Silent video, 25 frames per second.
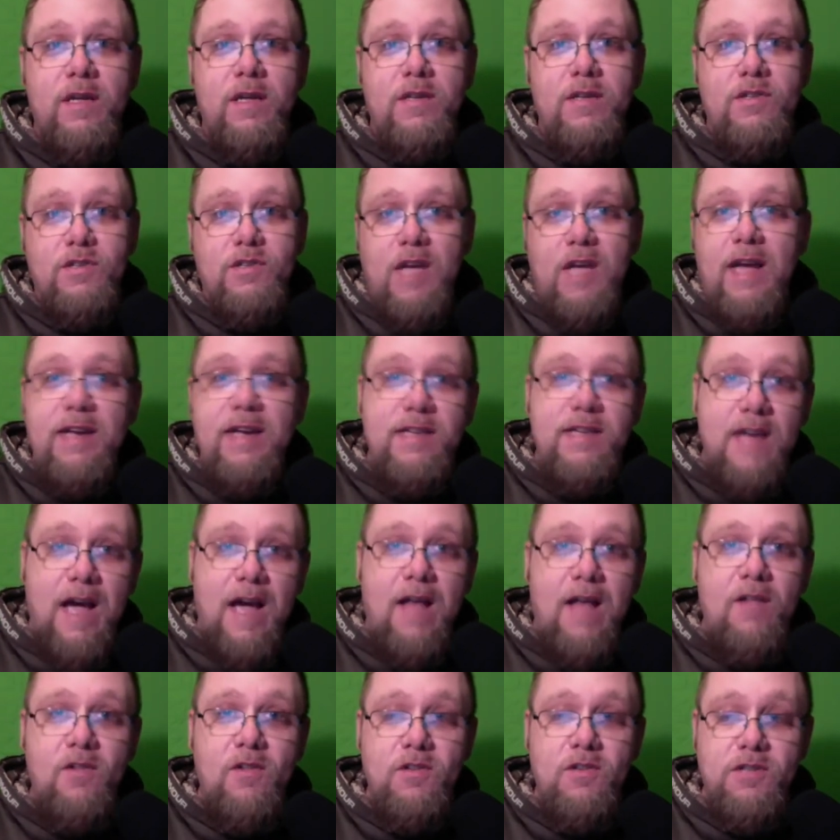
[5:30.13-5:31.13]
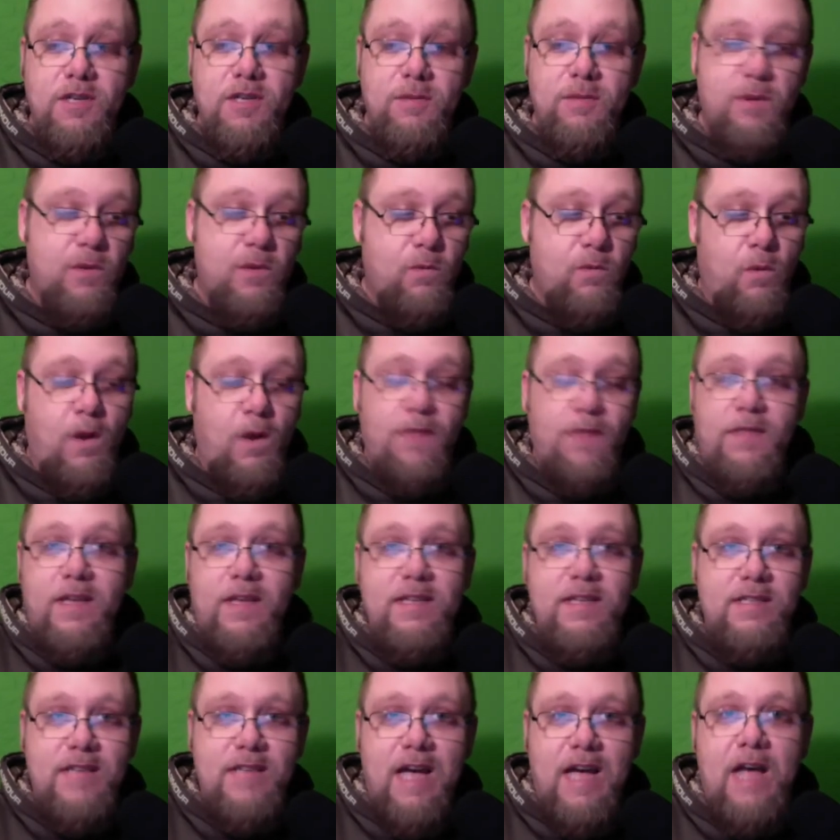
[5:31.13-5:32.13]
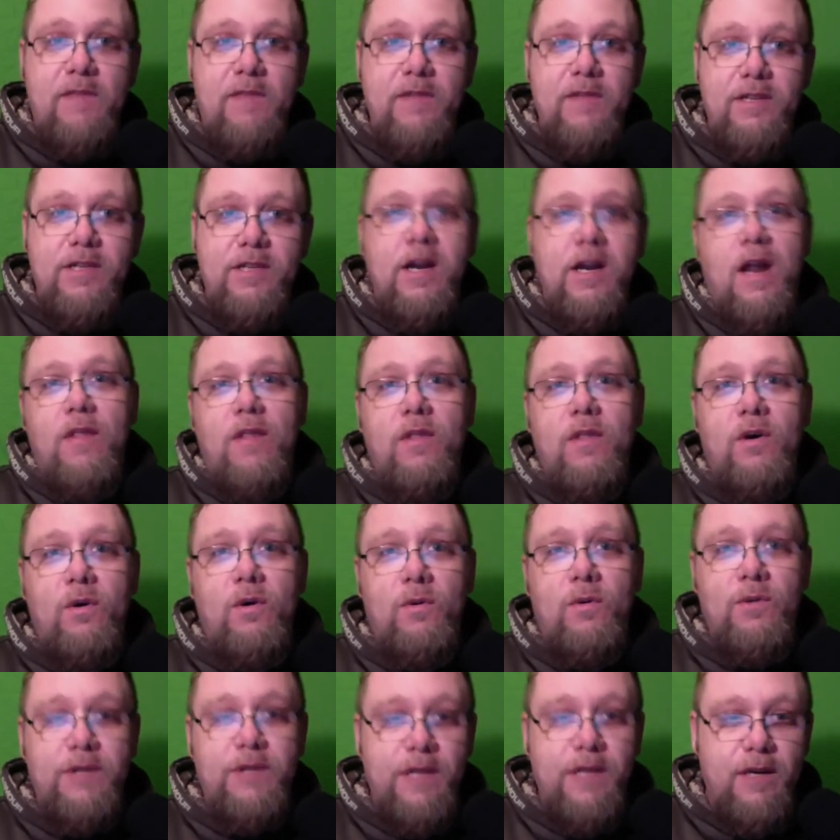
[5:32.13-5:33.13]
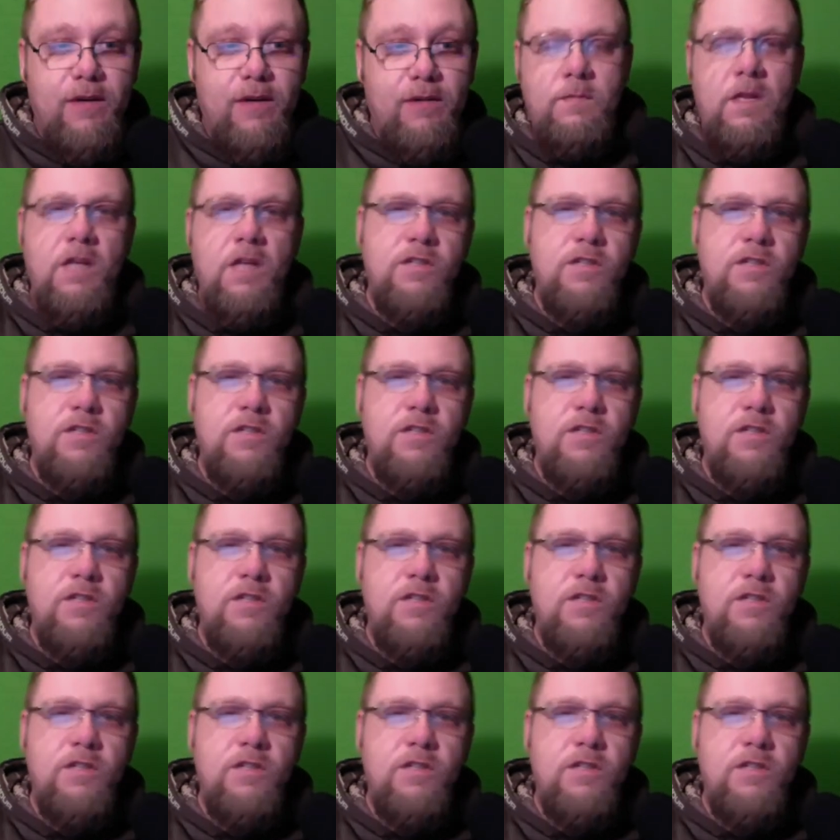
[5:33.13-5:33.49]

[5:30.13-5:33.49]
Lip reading: Scientology with what they salvaged out of the whole deal.